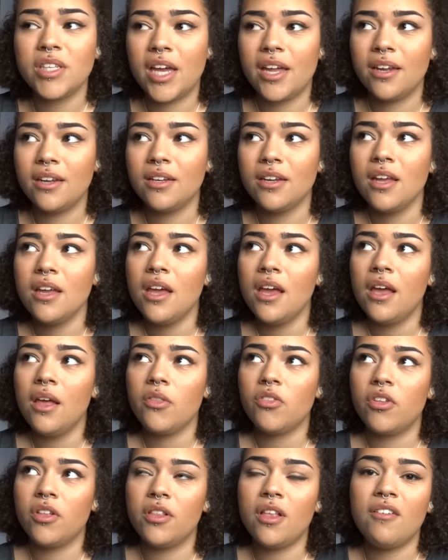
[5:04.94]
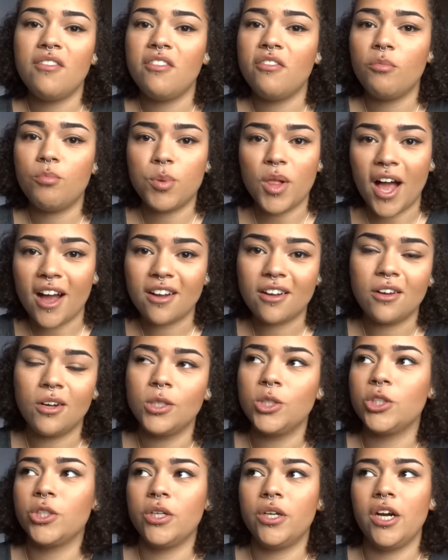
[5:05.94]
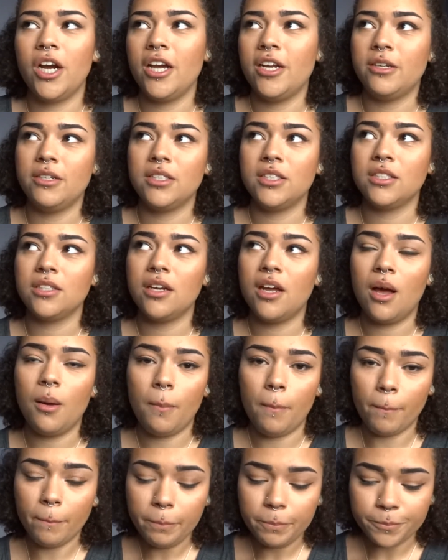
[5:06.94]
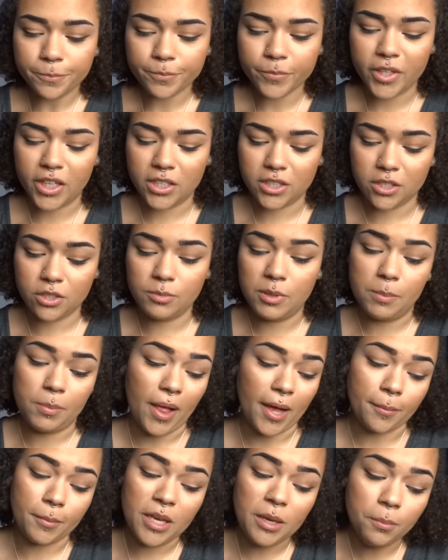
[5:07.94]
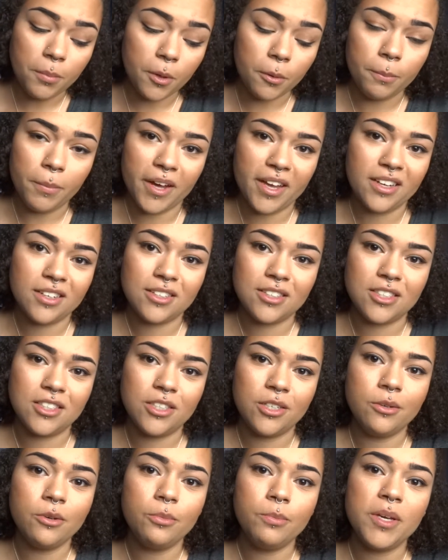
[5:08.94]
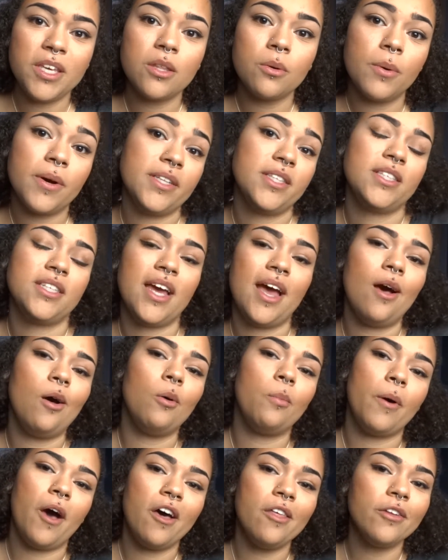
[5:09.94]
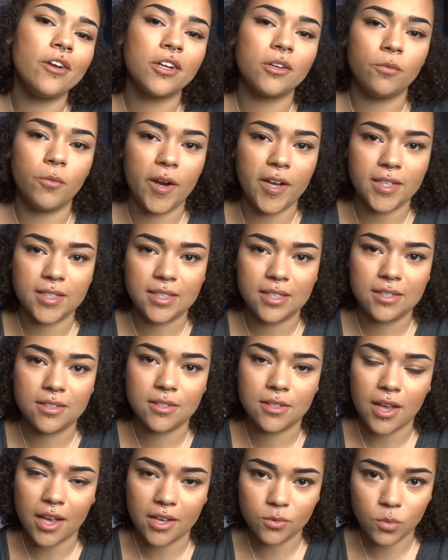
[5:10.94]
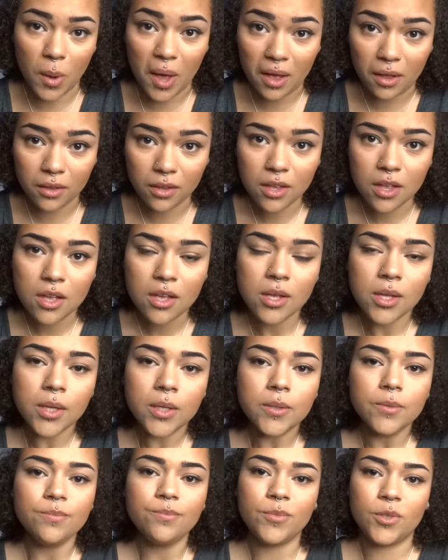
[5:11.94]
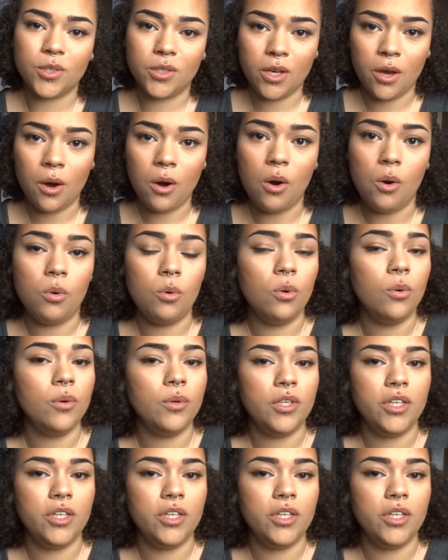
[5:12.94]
and the love of Black culture and, Black people, but to be the ones to help other races as well. So,